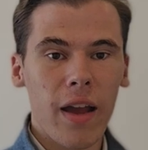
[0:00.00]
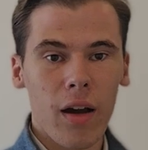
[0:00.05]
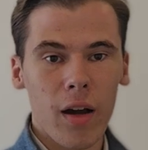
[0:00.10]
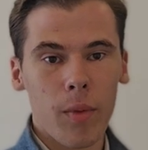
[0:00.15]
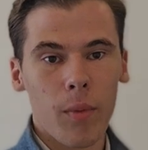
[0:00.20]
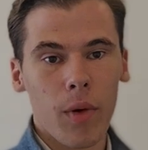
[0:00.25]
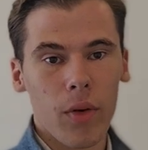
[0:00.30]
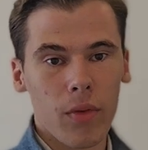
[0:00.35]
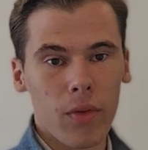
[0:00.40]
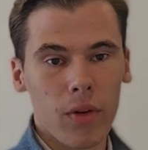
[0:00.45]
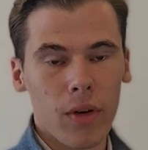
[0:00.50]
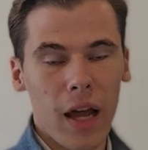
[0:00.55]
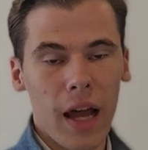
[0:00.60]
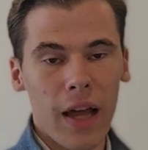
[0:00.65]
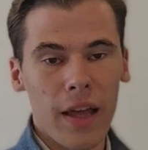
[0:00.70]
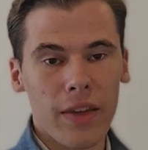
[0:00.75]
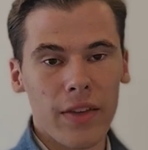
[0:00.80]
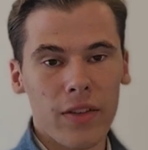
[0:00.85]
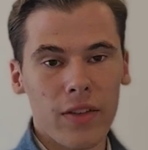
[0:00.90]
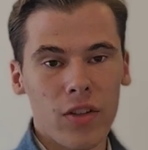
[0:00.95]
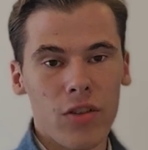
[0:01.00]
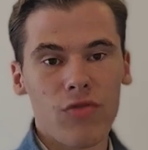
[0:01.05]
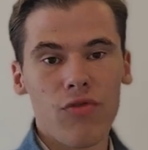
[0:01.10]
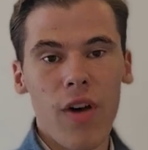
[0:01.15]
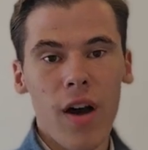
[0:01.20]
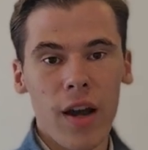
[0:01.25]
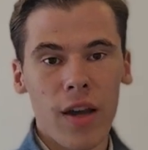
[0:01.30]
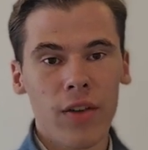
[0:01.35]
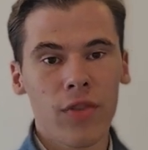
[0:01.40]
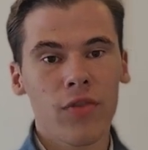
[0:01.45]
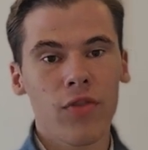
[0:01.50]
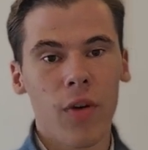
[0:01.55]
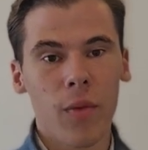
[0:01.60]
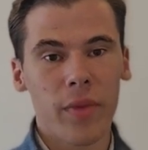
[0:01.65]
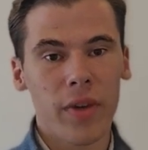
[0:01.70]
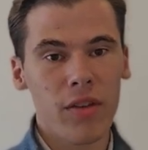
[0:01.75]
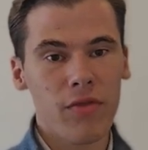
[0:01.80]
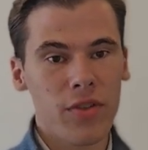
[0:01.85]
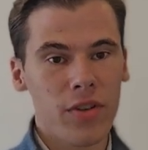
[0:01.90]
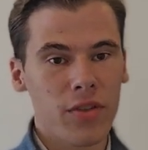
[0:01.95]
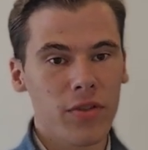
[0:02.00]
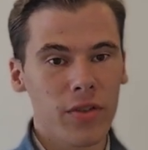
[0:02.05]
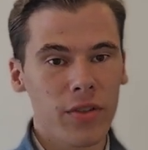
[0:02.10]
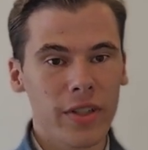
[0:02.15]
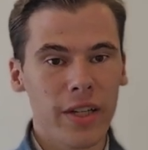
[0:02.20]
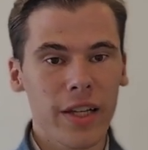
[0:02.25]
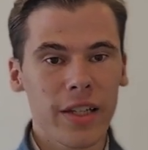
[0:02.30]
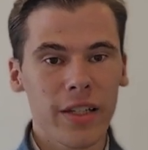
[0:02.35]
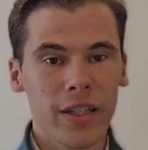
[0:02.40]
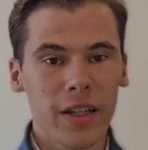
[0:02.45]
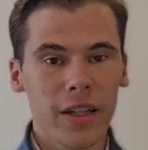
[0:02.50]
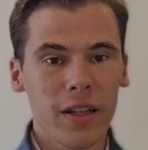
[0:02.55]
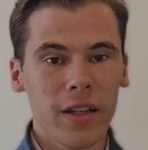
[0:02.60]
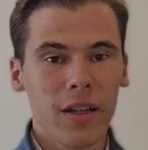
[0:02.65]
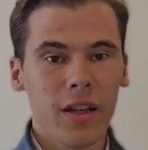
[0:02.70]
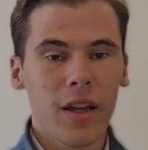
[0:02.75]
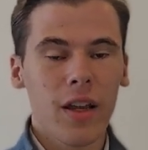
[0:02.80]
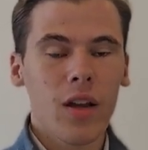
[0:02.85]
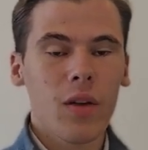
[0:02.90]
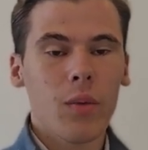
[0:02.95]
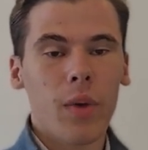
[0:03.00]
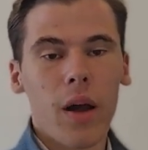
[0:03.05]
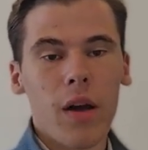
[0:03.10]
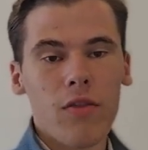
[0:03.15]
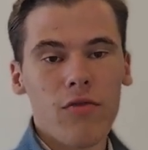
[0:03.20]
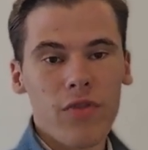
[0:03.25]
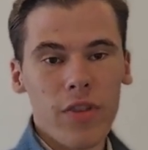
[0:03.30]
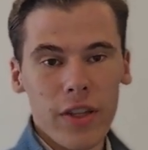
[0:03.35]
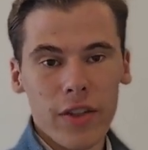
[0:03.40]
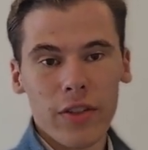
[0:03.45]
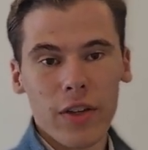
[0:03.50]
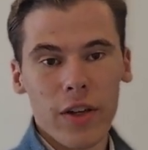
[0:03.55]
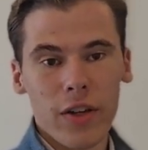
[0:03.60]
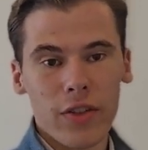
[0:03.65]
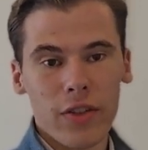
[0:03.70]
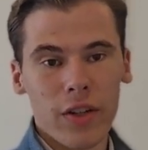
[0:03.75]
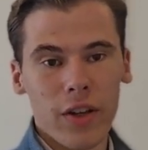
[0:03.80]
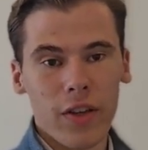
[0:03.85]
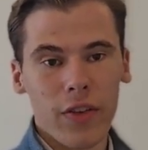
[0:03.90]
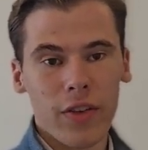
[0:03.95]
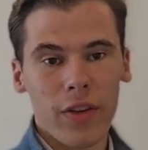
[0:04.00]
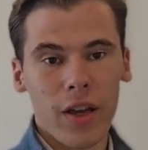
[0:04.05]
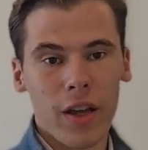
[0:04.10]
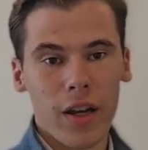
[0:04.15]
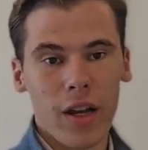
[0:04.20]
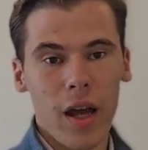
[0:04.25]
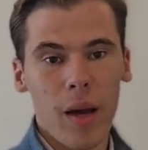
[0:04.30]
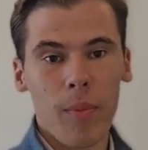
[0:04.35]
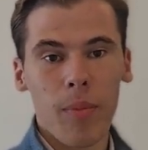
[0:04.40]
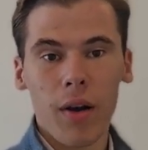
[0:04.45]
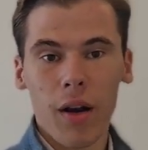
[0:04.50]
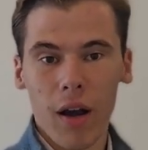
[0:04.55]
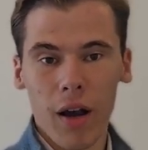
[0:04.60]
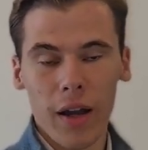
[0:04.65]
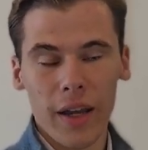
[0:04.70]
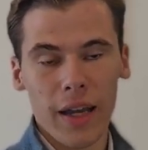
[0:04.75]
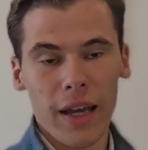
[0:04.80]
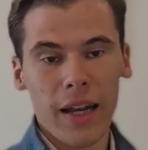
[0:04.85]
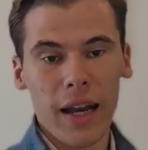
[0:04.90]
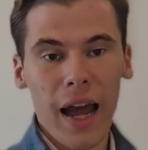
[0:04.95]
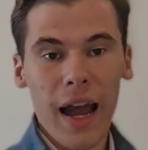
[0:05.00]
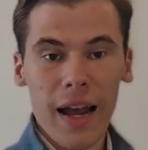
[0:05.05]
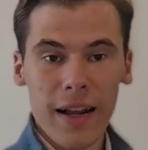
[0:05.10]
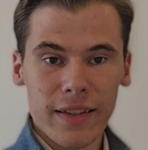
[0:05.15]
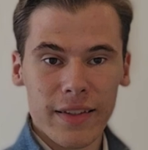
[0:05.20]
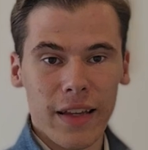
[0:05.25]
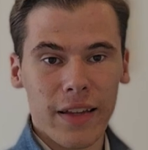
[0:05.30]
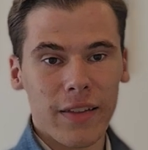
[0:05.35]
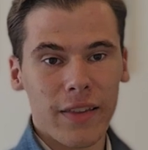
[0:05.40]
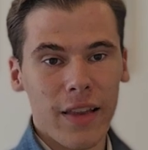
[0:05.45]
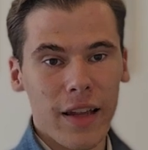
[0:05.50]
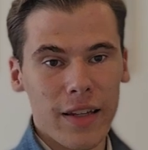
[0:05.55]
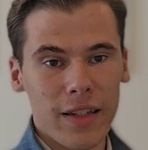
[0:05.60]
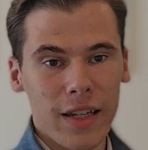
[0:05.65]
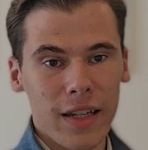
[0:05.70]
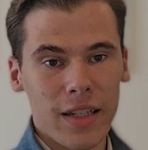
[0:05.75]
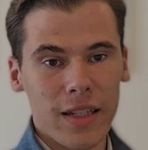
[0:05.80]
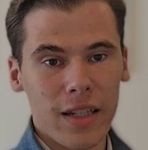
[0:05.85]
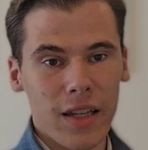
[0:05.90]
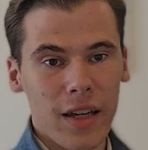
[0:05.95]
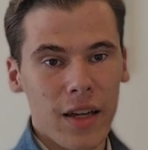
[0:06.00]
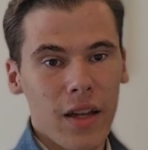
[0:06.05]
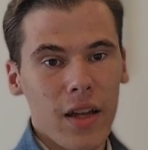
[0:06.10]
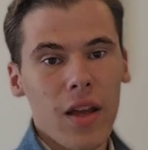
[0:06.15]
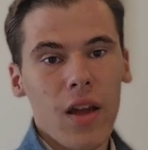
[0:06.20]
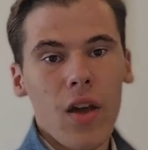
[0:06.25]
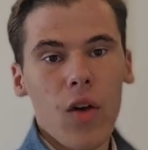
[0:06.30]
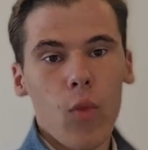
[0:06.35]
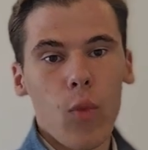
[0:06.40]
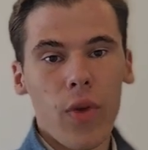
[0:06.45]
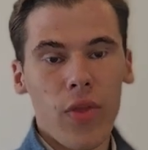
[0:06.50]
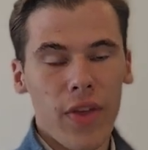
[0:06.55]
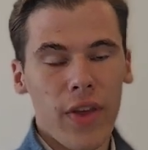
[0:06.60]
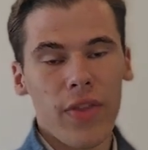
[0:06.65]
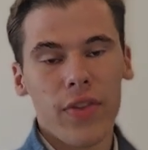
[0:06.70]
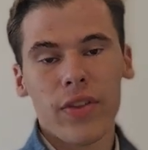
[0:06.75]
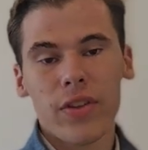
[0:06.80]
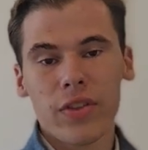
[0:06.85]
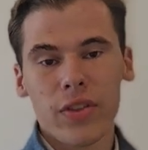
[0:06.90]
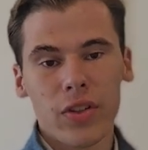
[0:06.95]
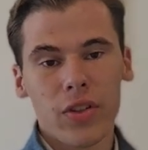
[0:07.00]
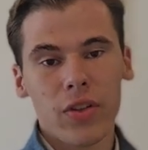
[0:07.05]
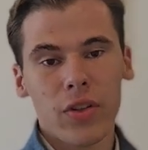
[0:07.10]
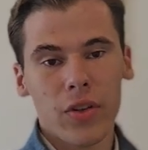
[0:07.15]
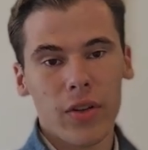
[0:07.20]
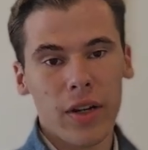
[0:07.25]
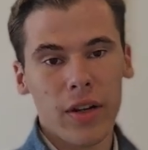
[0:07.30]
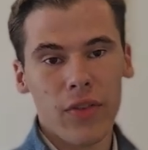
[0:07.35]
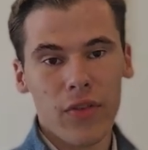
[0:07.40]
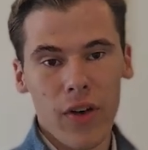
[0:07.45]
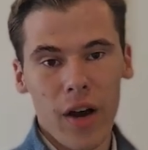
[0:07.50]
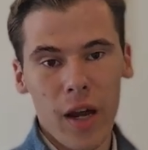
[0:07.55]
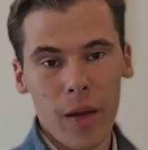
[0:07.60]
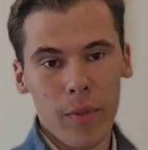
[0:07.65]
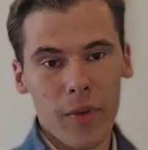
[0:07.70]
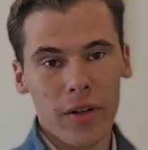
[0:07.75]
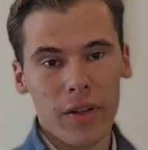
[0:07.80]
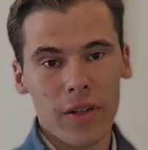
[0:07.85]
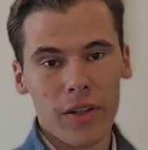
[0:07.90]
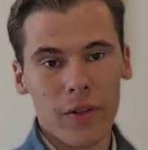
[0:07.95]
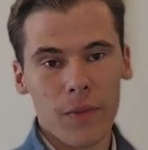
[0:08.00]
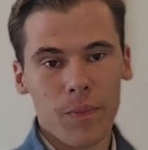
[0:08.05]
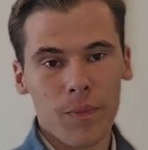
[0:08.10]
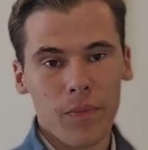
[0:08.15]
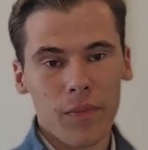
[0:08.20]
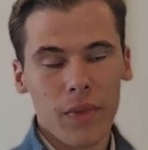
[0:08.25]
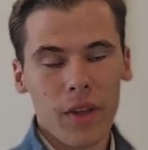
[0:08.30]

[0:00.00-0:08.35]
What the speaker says: AI model as derived from the original data, where researchers can apply and access that data within the secure environment.